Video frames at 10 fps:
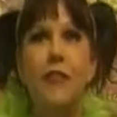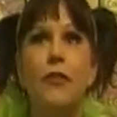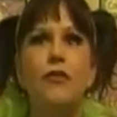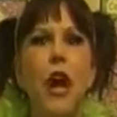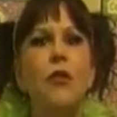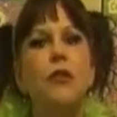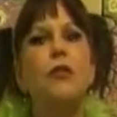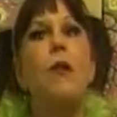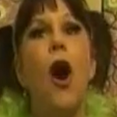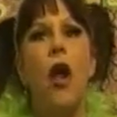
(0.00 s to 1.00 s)
and if you don't
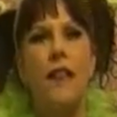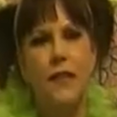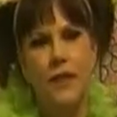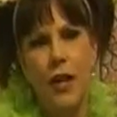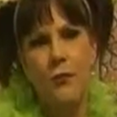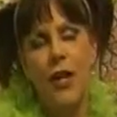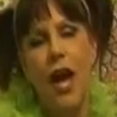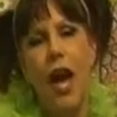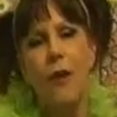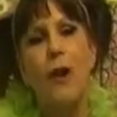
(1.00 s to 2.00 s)
use them all at the same
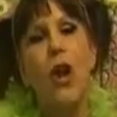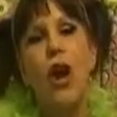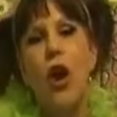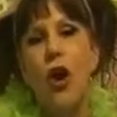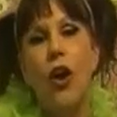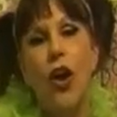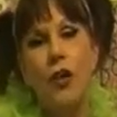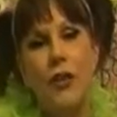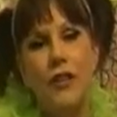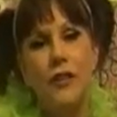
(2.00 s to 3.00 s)
time or
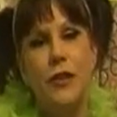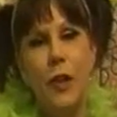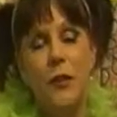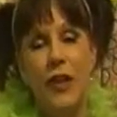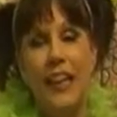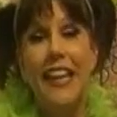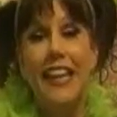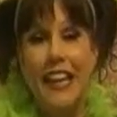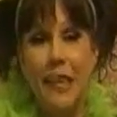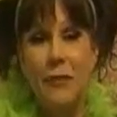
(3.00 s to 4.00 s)
all during the same week. It